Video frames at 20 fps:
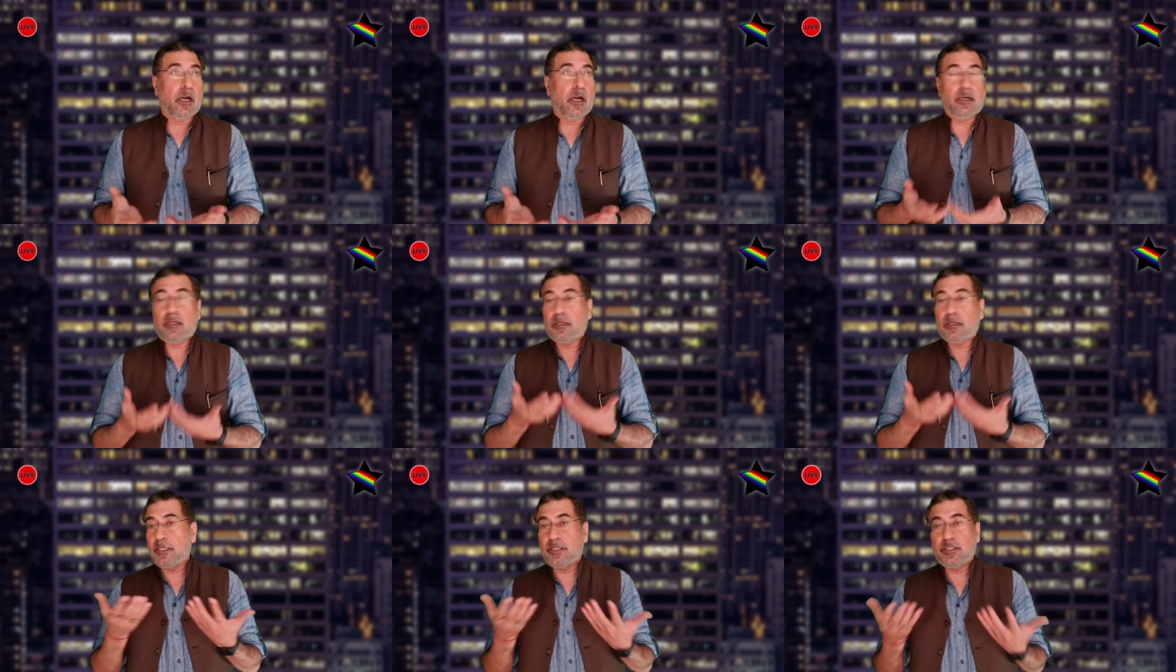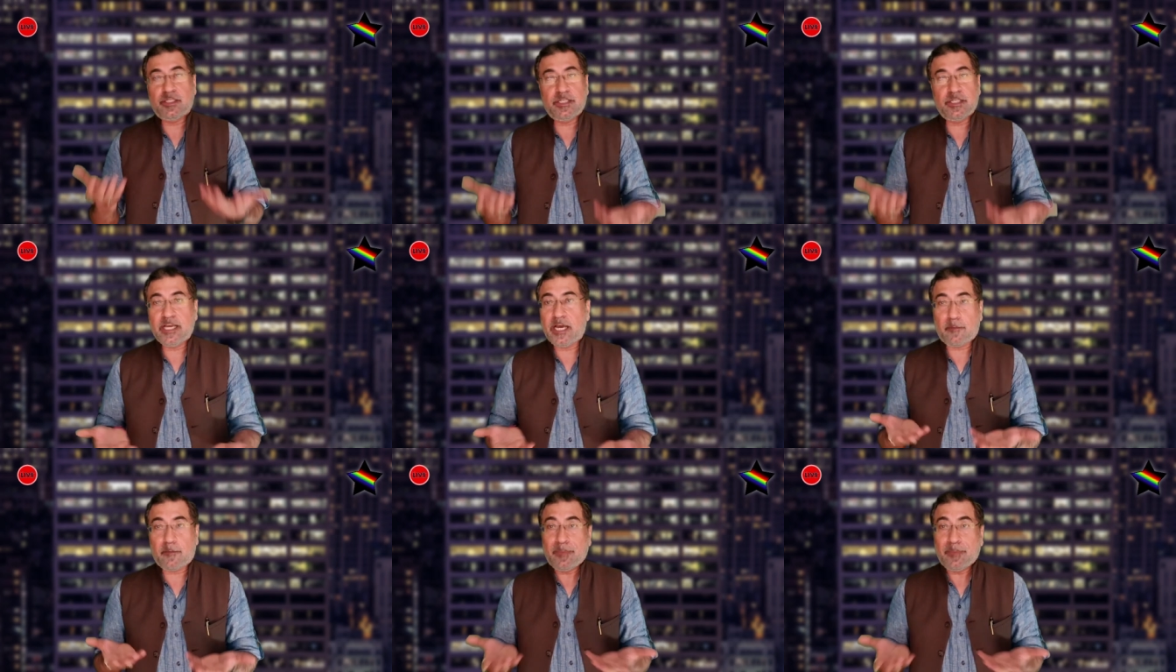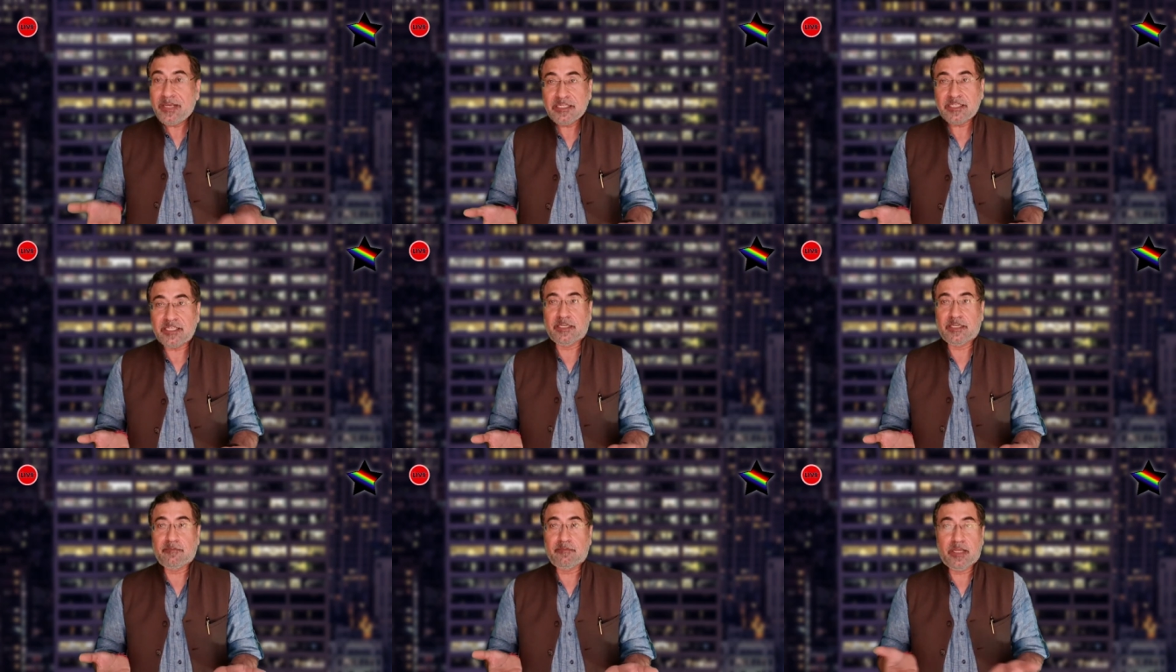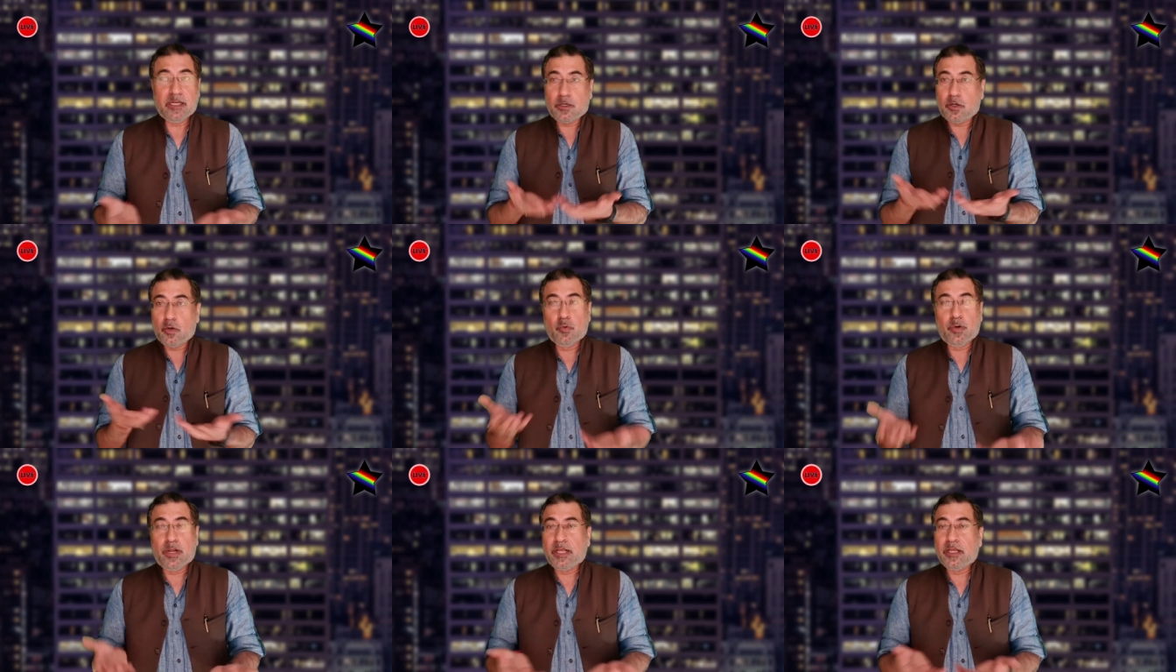under the CRPC,
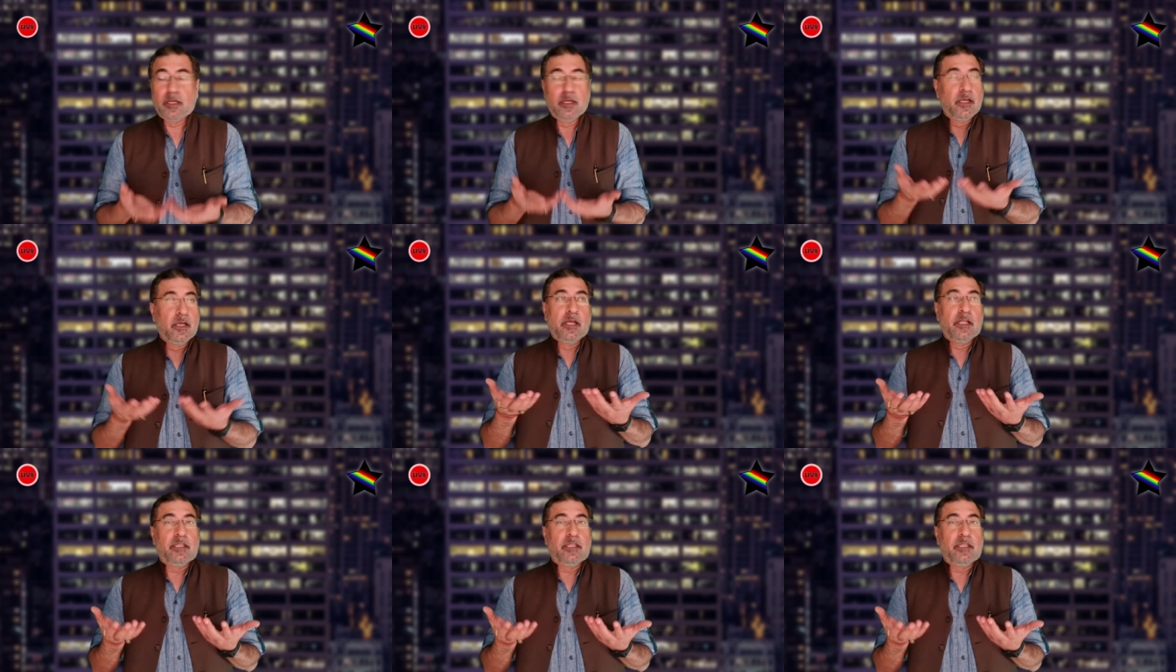including